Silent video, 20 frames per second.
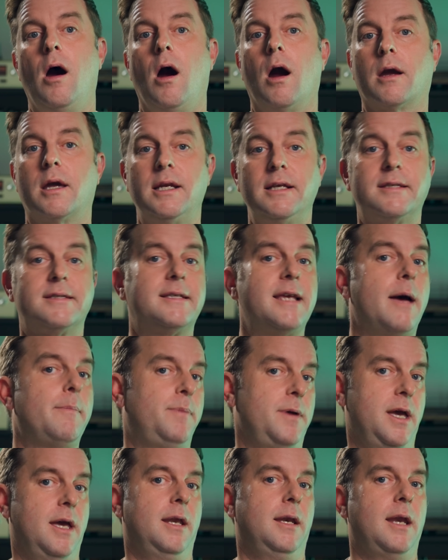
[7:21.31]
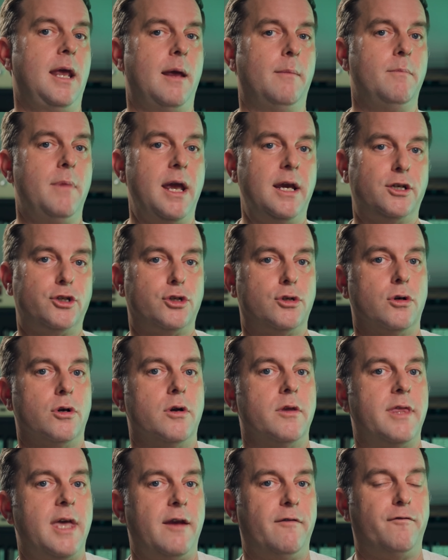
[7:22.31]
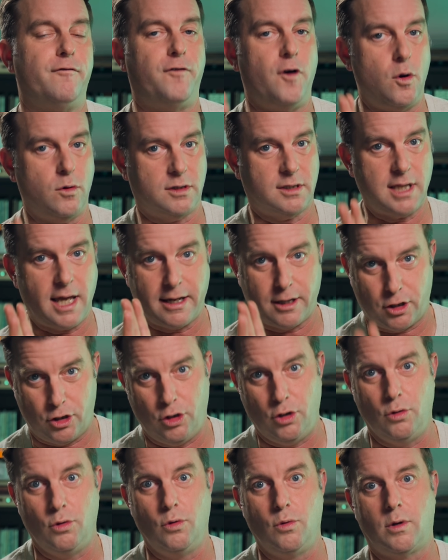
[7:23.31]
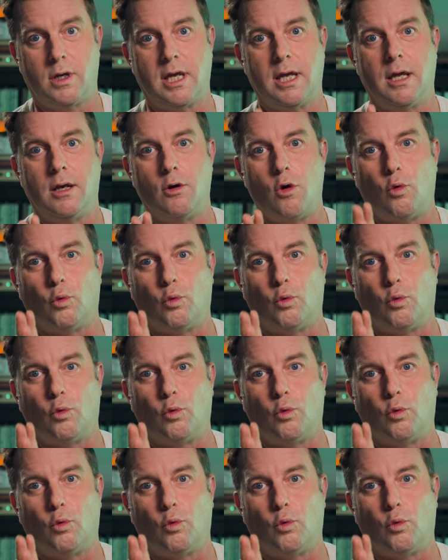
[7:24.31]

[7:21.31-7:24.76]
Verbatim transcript: are going to step in and make sure that folks like you can